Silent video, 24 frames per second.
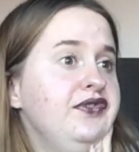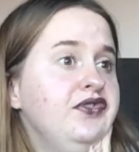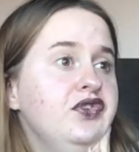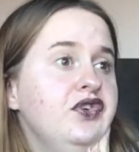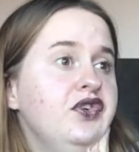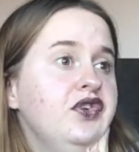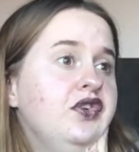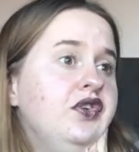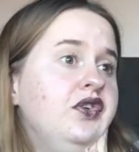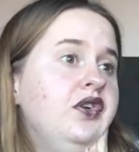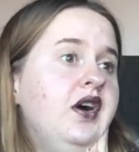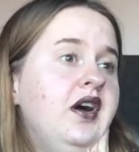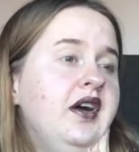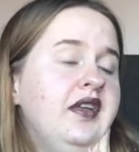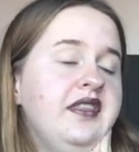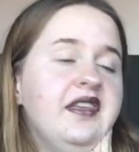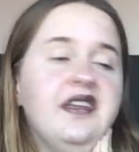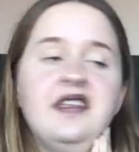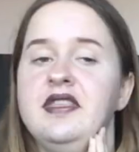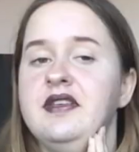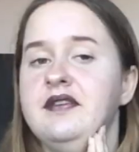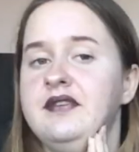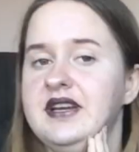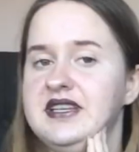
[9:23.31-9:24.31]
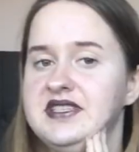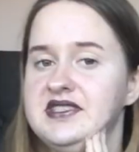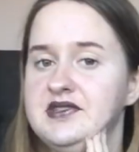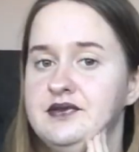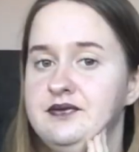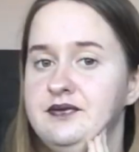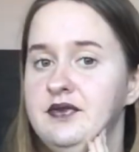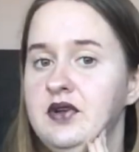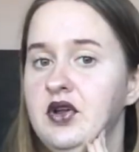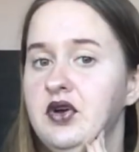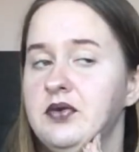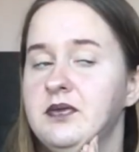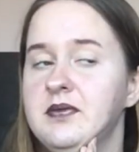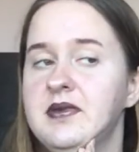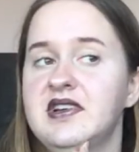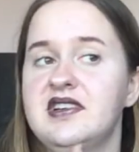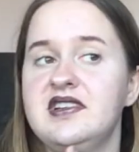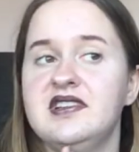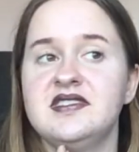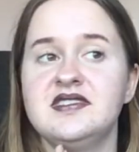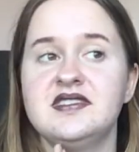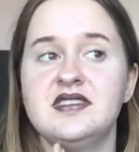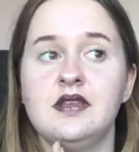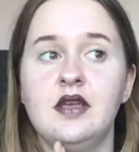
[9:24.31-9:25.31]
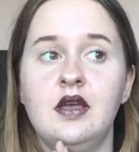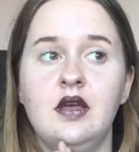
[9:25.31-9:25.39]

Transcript: for either the rest of Vlogmas